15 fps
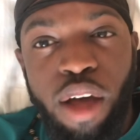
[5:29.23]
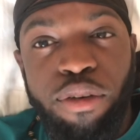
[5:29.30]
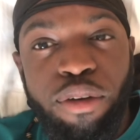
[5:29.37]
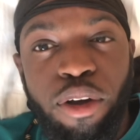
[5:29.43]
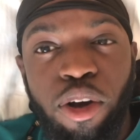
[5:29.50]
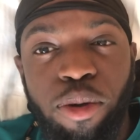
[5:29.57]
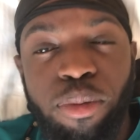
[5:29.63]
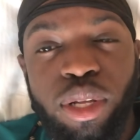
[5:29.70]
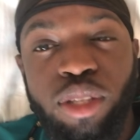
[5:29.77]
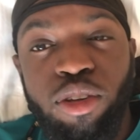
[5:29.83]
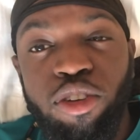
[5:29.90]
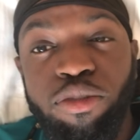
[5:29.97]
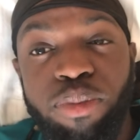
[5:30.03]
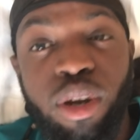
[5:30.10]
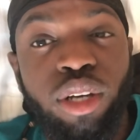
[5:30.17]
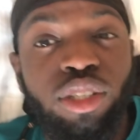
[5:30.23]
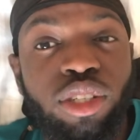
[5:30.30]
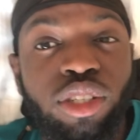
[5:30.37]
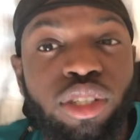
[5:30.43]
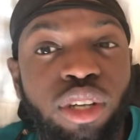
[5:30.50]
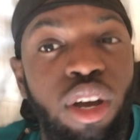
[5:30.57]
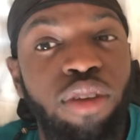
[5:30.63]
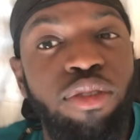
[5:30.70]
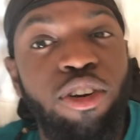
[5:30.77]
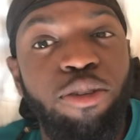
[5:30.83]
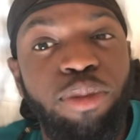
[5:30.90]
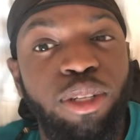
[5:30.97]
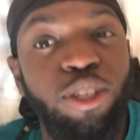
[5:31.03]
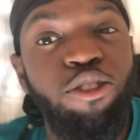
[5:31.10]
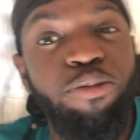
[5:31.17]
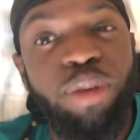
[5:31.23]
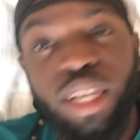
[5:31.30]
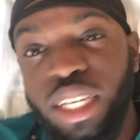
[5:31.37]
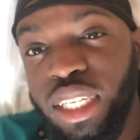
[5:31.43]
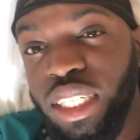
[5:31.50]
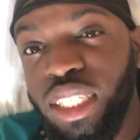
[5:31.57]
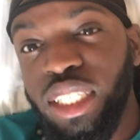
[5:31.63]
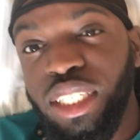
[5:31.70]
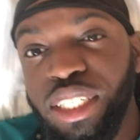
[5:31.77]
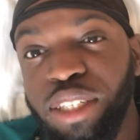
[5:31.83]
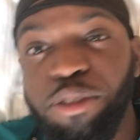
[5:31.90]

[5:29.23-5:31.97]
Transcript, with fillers: I forgot my toothbrush. I forgot my toothpaste.